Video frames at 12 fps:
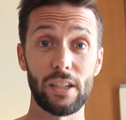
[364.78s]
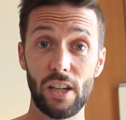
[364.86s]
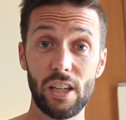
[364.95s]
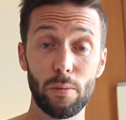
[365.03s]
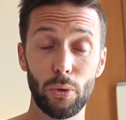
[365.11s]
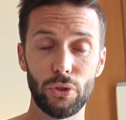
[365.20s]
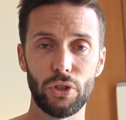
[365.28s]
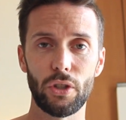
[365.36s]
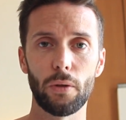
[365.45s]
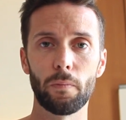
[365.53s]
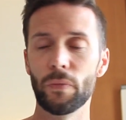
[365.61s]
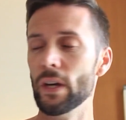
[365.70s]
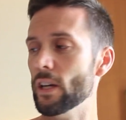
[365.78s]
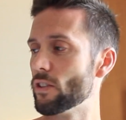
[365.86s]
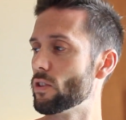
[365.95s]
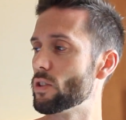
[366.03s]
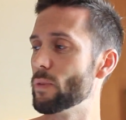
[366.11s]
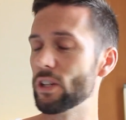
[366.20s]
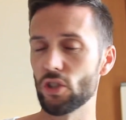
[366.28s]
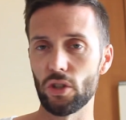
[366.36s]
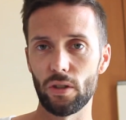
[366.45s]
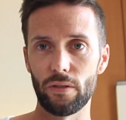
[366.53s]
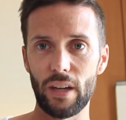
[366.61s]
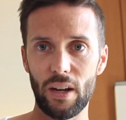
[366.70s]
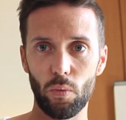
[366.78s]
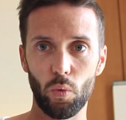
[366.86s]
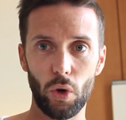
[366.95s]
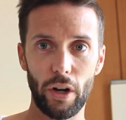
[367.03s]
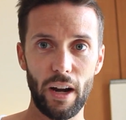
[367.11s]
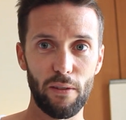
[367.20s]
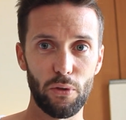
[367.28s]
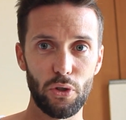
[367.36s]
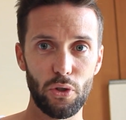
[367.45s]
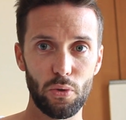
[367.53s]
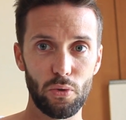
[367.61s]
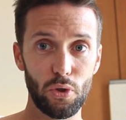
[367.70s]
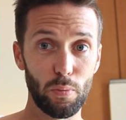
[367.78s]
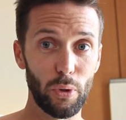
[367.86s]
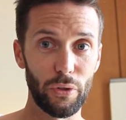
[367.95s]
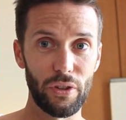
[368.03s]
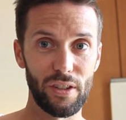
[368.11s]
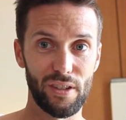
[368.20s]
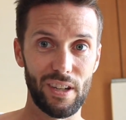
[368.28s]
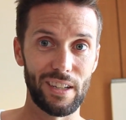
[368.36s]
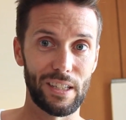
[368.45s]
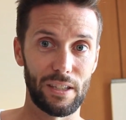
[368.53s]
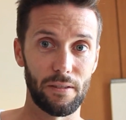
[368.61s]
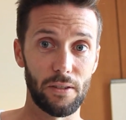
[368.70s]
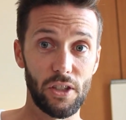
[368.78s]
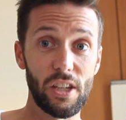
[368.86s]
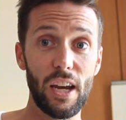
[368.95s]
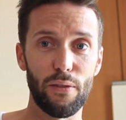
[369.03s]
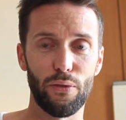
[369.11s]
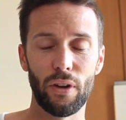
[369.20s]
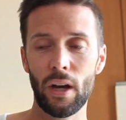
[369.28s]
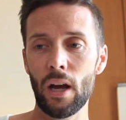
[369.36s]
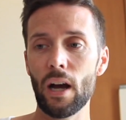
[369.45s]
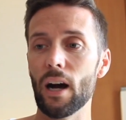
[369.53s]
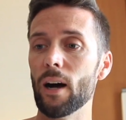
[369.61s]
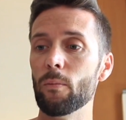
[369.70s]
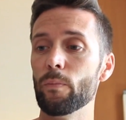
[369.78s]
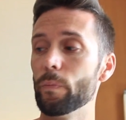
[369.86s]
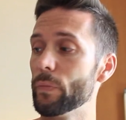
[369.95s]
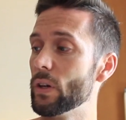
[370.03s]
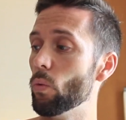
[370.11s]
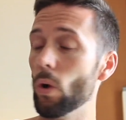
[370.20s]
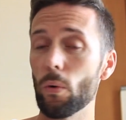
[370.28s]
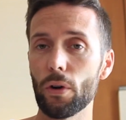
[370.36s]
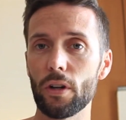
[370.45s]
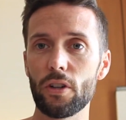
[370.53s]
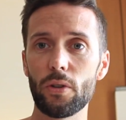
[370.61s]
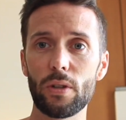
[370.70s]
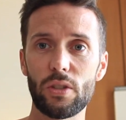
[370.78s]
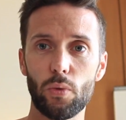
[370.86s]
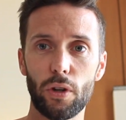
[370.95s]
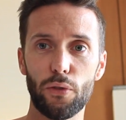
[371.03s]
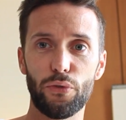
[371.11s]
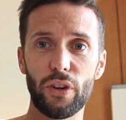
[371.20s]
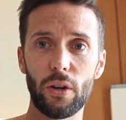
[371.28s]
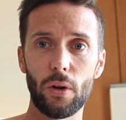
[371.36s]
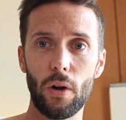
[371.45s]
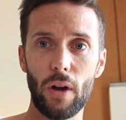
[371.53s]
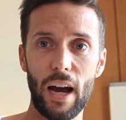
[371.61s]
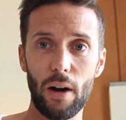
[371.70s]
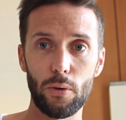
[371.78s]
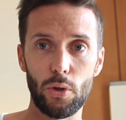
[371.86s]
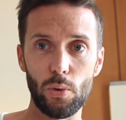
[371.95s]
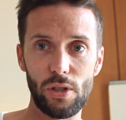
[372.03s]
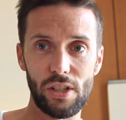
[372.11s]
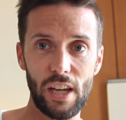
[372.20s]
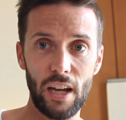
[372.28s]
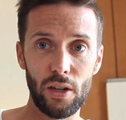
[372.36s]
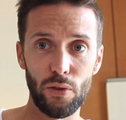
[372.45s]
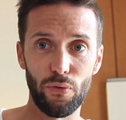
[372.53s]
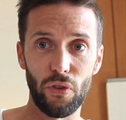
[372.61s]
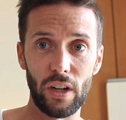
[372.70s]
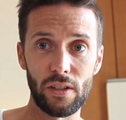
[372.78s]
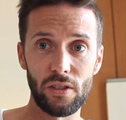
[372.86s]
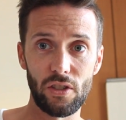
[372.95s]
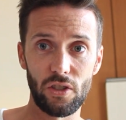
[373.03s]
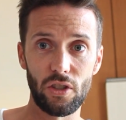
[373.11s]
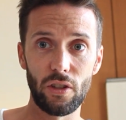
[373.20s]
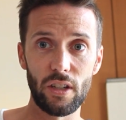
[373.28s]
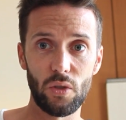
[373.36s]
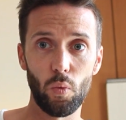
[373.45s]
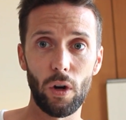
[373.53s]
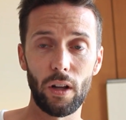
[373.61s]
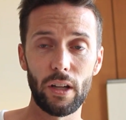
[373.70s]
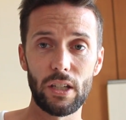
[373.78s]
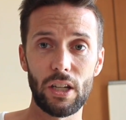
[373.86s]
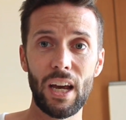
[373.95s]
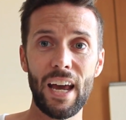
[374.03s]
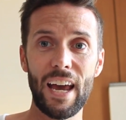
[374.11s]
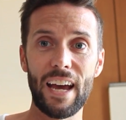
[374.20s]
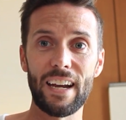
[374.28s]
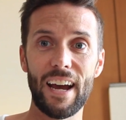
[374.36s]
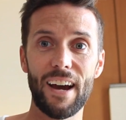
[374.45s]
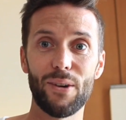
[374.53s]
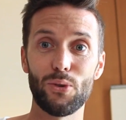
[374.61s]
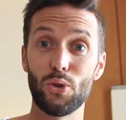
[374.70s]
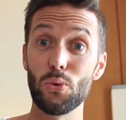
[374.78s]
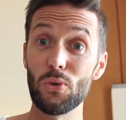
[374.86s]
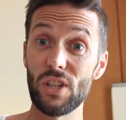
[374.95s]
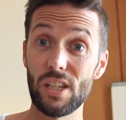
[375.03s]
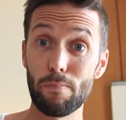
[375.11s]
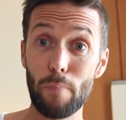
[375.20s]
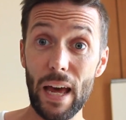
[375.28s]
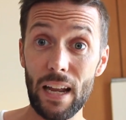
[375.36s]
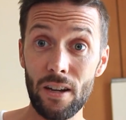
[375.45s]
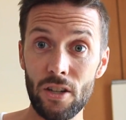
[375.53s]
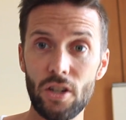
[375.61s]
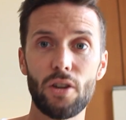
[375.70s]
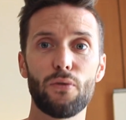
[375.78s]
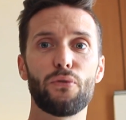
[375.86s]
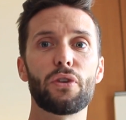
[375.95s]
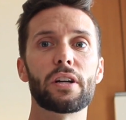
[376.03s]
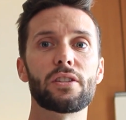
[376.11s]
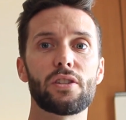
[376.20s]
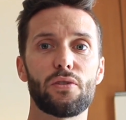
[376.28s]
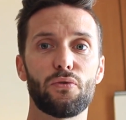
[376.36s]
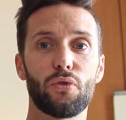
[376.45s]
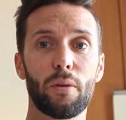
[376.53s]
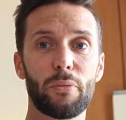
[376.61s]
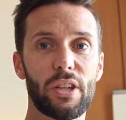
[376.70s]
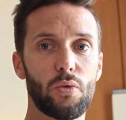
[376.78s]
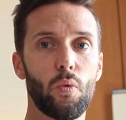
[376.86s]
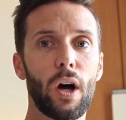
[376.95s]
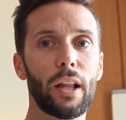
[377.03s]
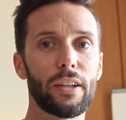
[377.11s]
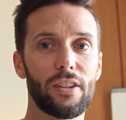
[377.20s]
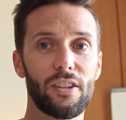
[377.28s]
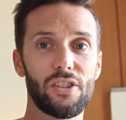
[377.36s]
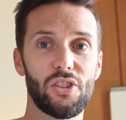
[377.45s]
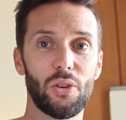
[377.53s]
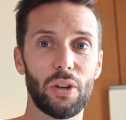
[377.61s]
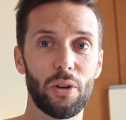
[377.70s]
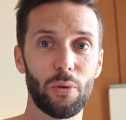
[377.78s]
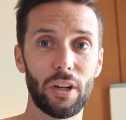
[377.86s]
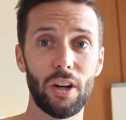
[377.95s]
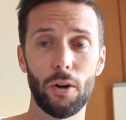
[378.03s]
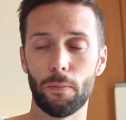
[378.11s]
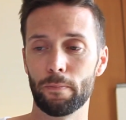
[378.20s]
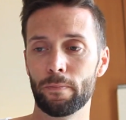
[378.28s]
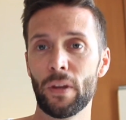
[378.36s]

accessible to you. So just make sure that wherever you do put this, it's safe. Um, what we're going to do is we're going to figure out how to send funds to this wallet and how to spend funds from this wallet. So here we go.